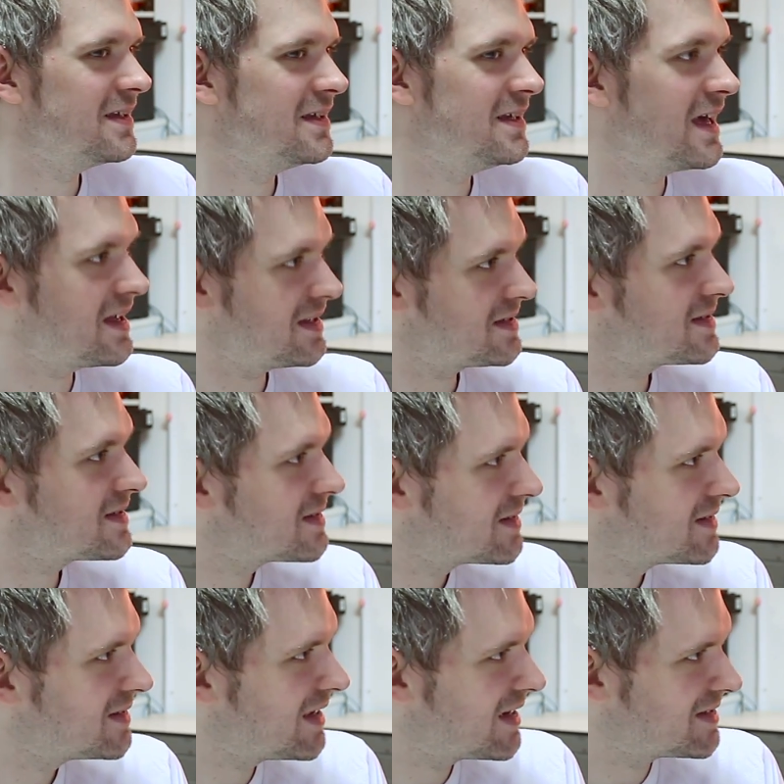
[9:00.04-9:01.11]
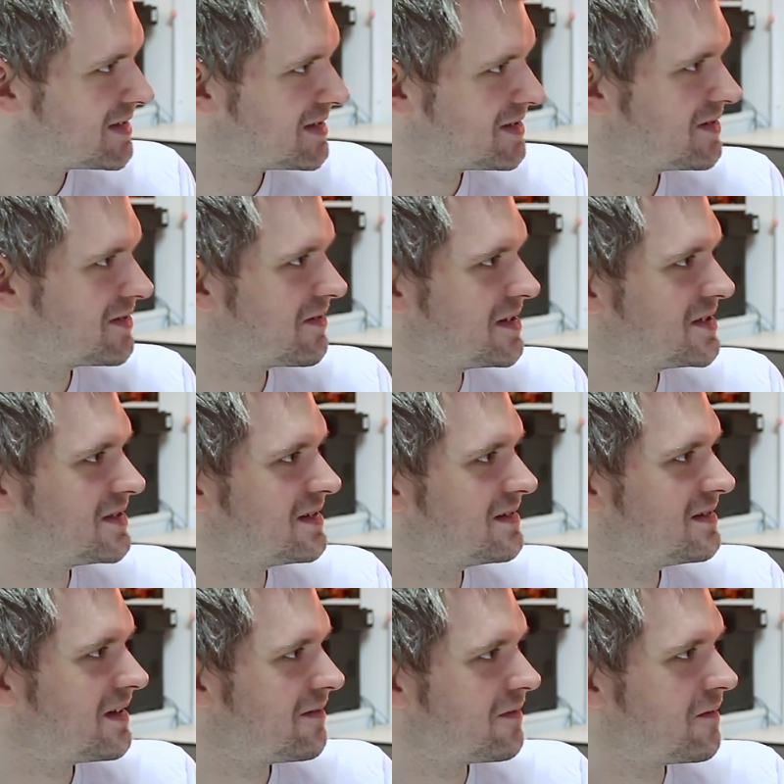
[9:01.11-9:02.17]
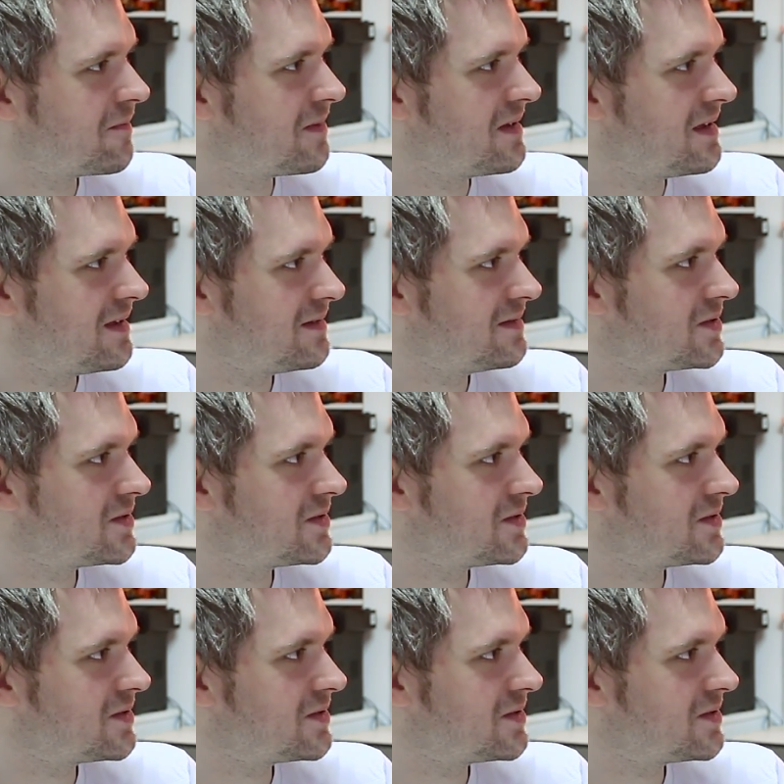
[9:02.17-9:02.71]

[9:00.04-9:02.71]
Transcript: yes, the answer to your question, there will be